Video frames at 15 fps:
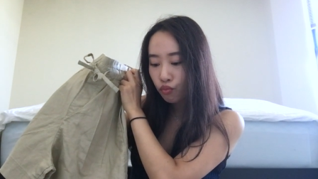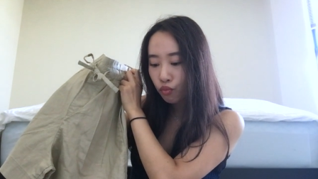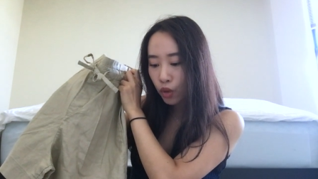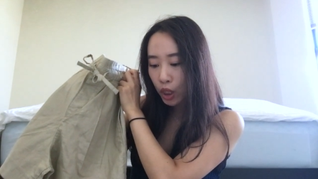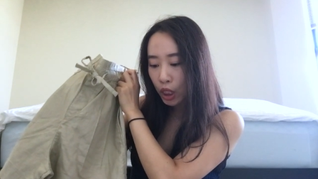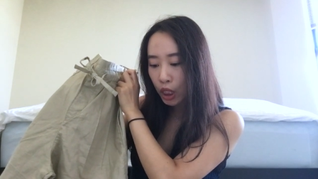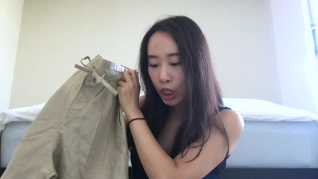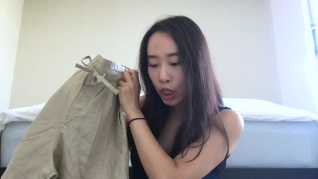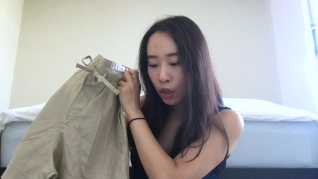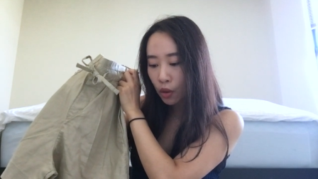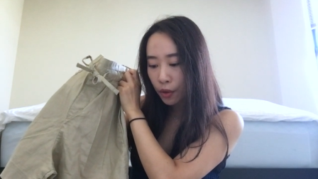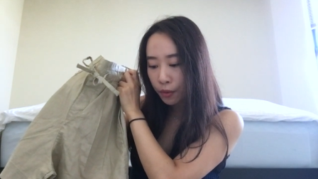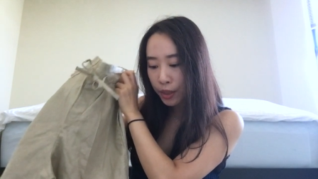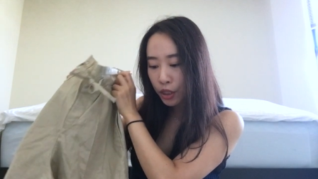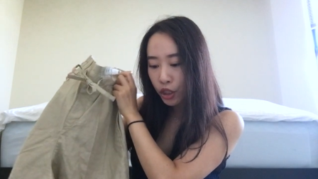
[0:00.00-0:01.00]
were
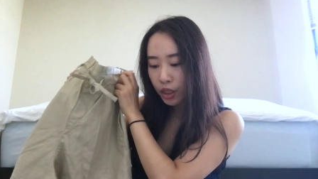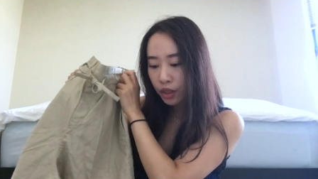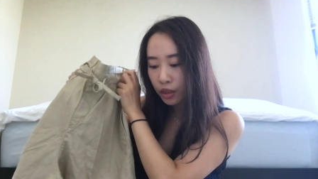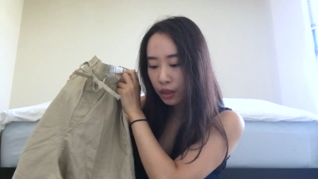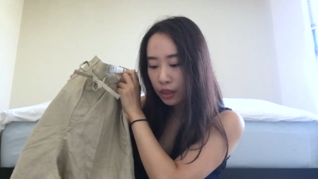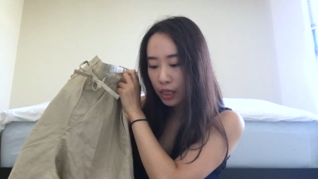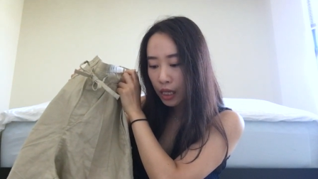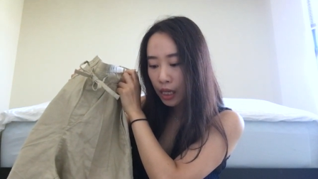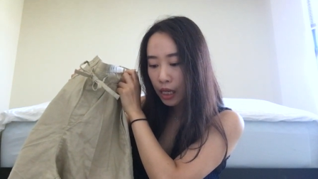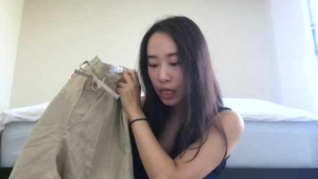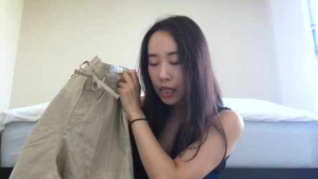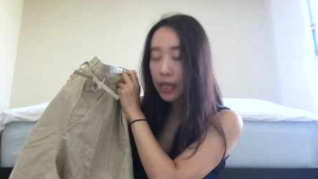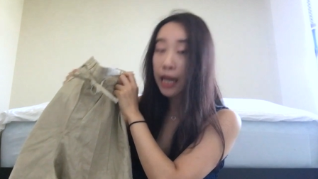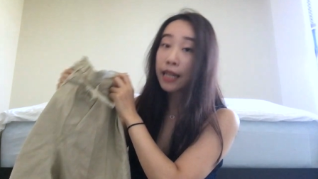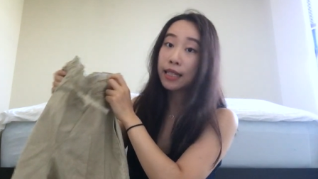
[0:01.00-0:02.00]
originally
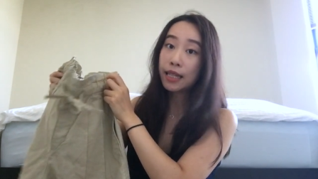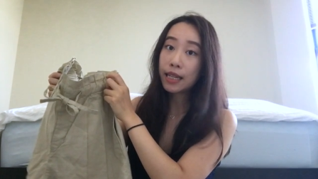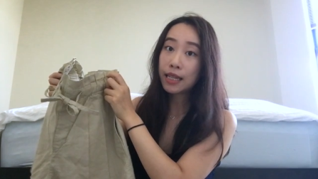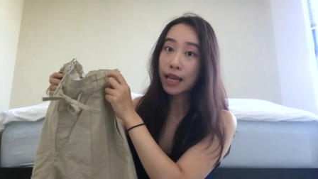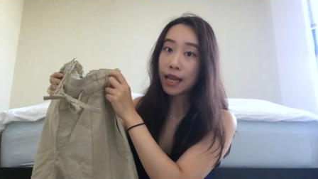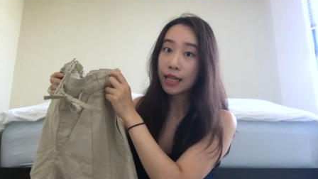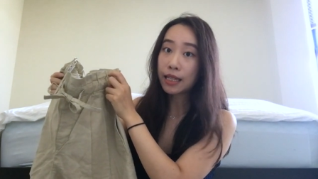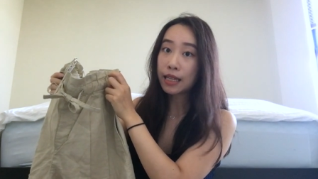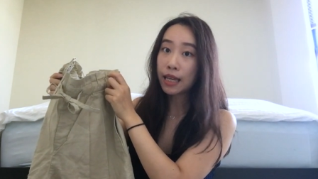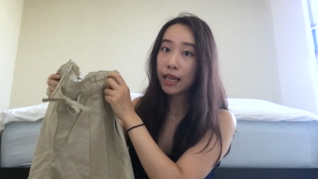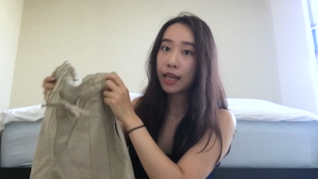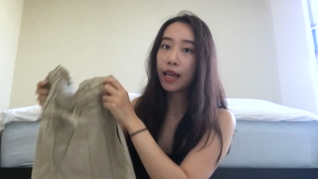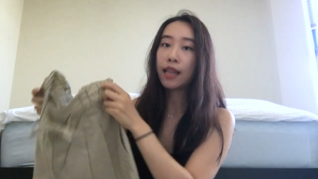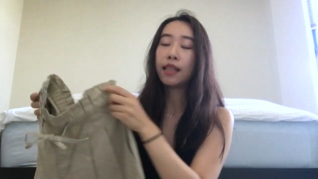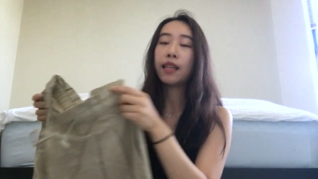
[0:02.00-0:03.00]

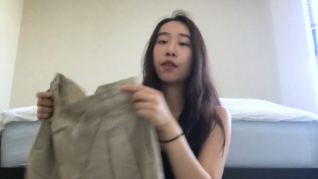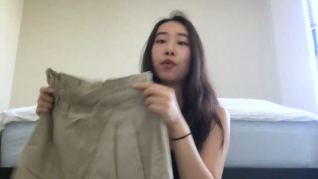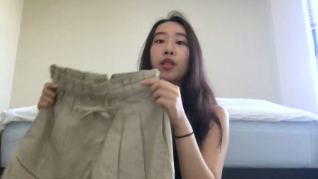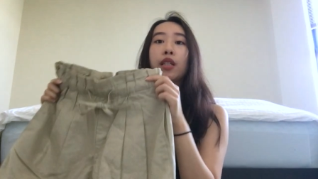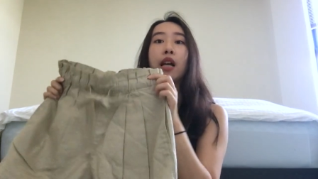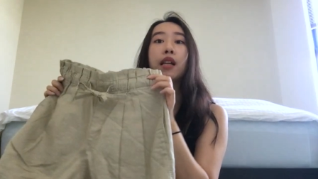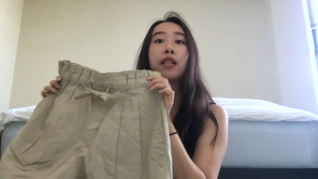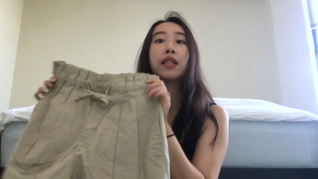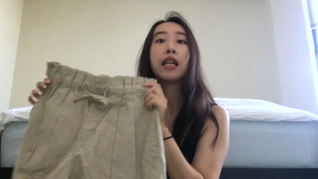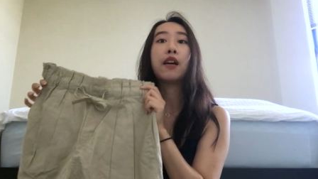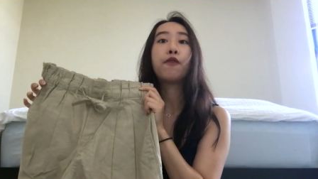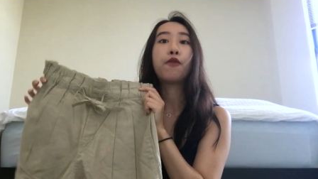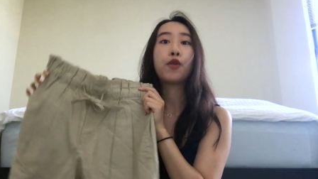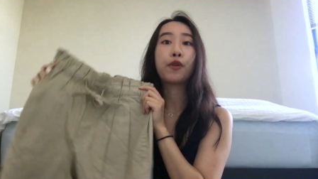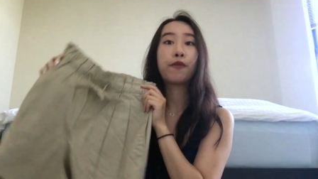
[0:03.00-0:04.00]
$19.90, and it was on sale
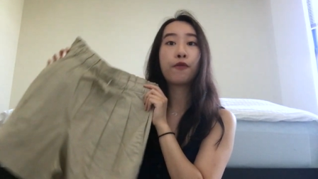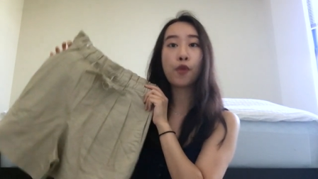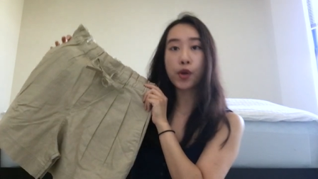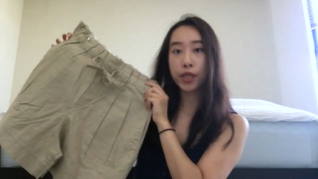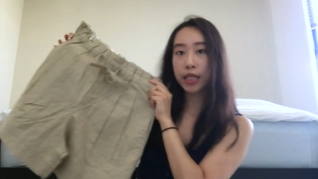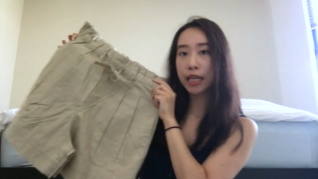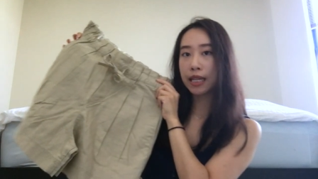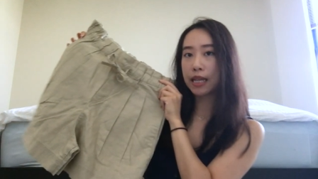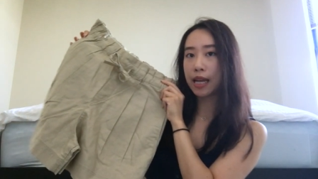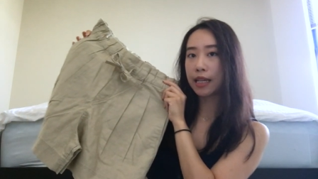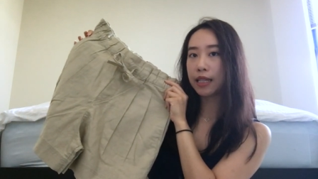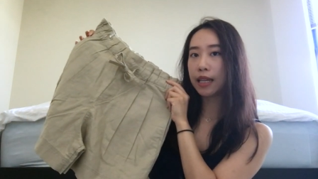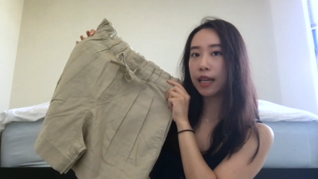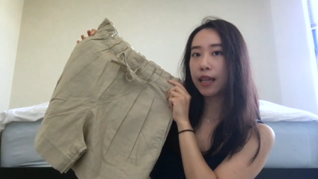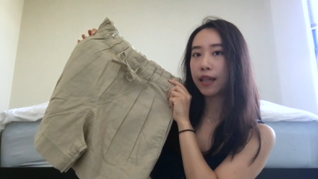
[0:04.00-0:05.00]
for
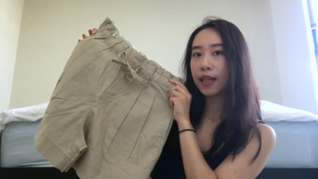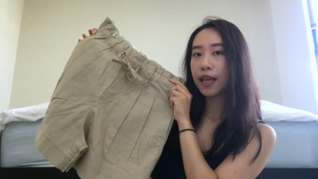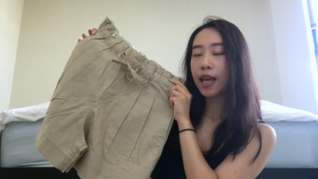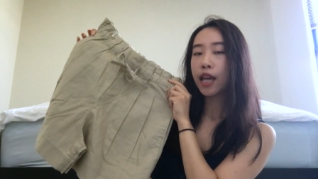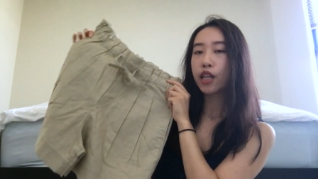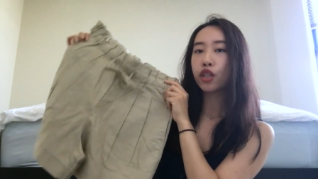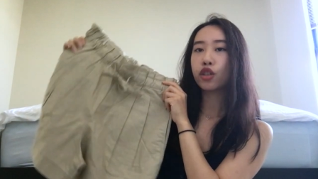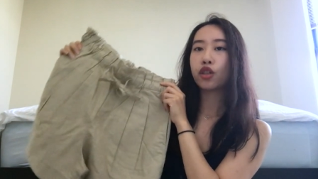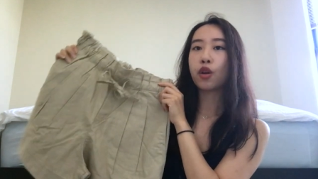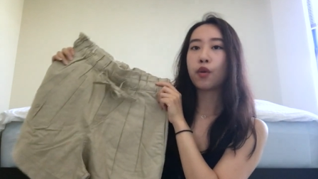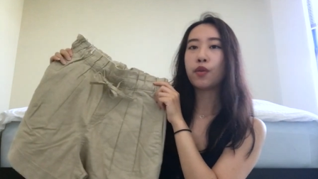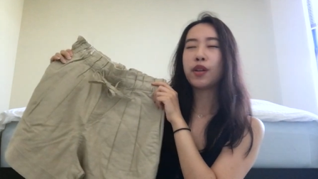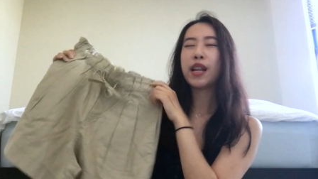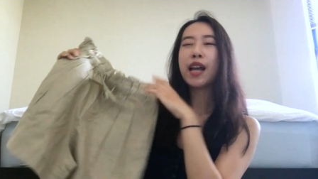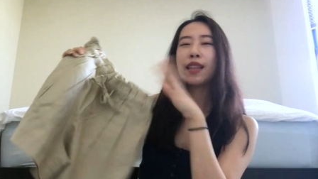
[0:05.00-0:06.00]
$14.90. So
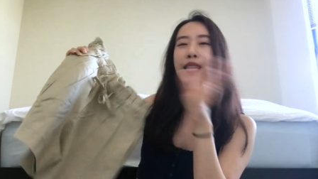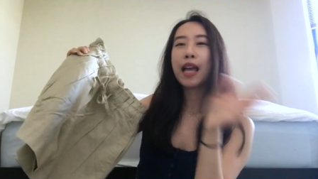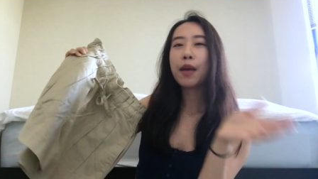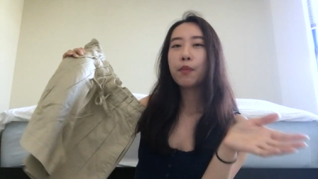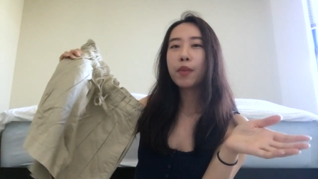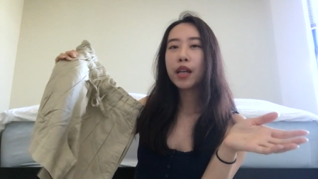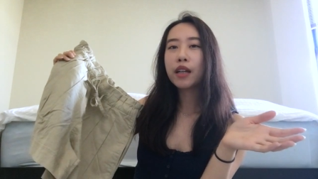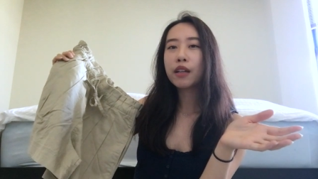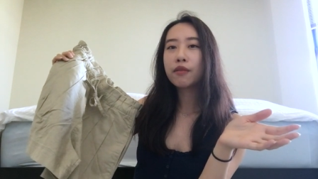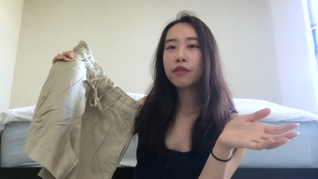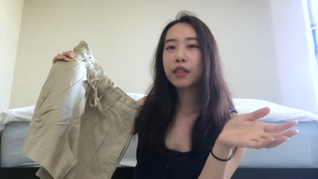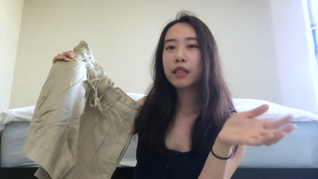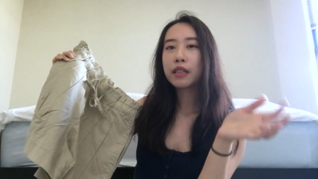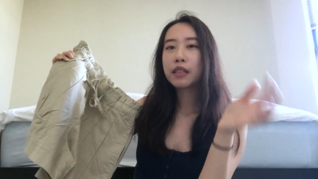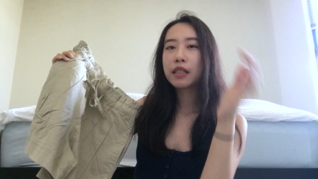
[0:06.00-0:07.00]
not that big of
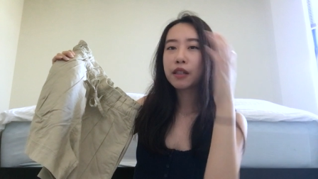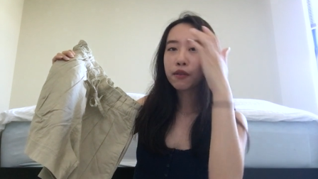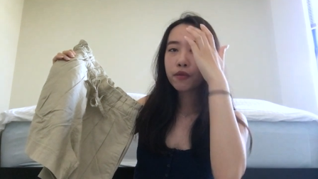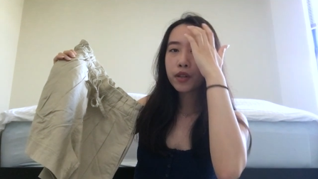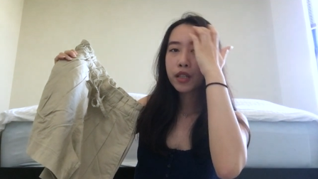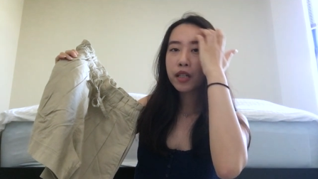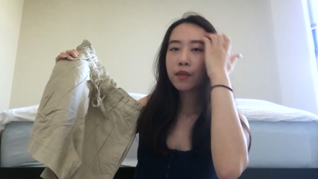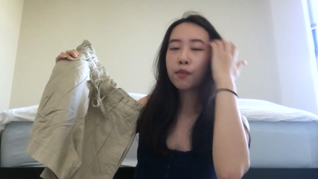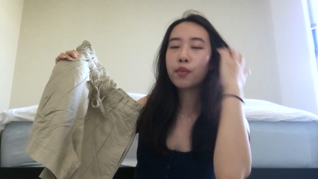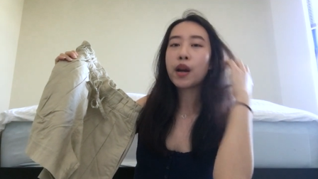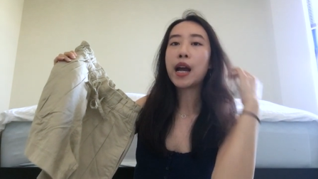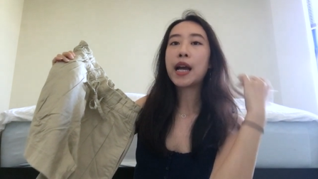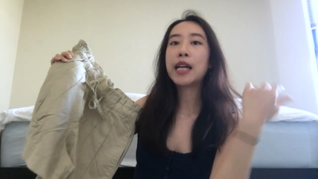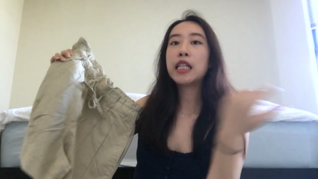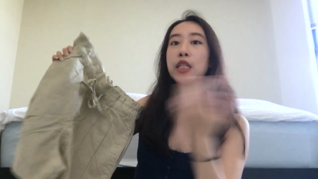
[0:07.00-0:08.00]
a difference in
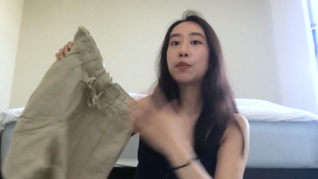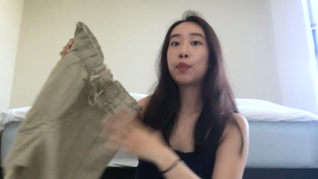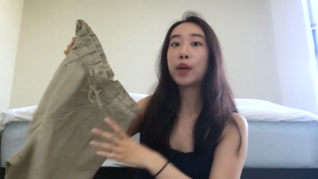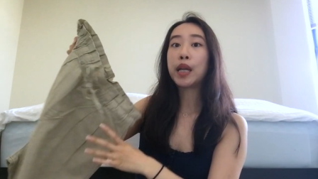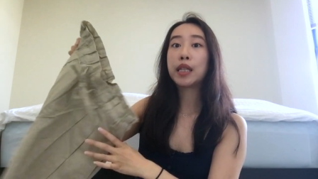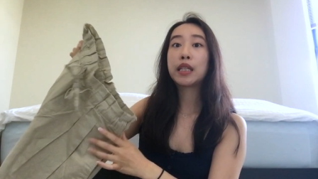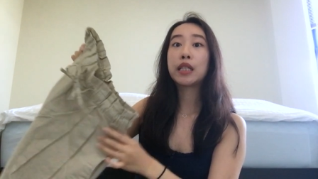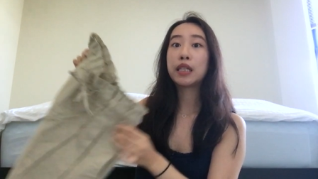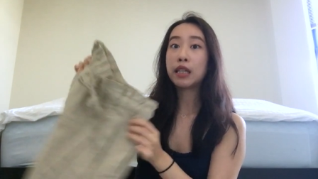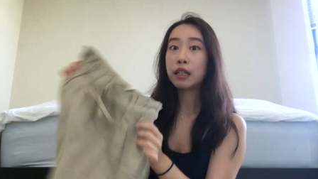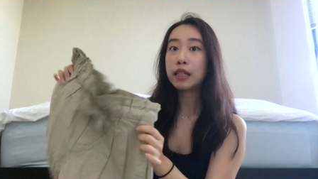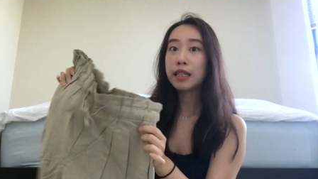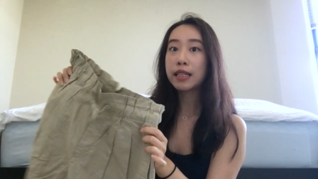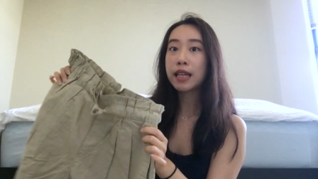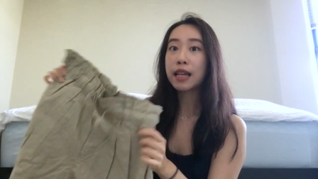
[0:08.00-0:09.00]
price, but
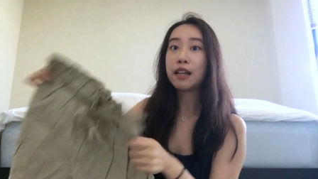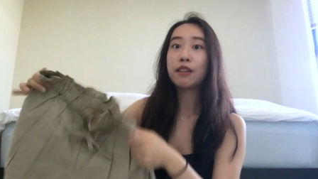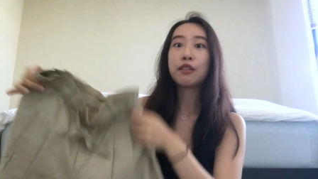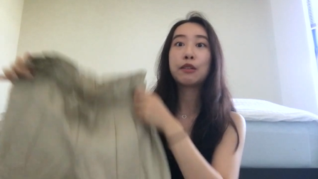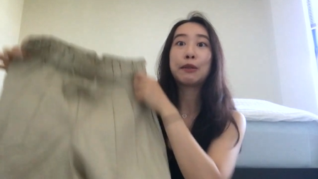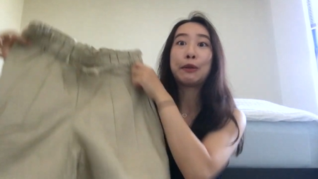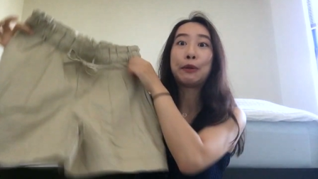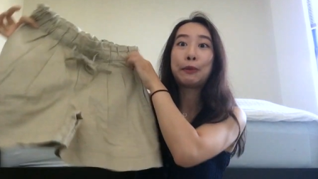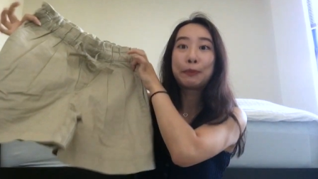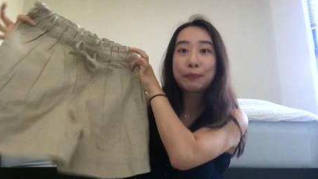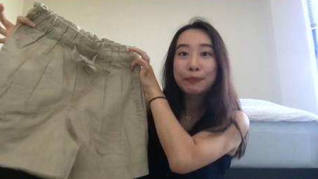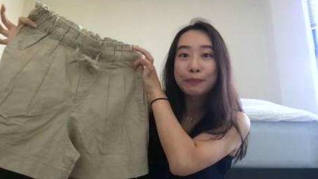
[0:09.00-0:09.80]
still a sale, so.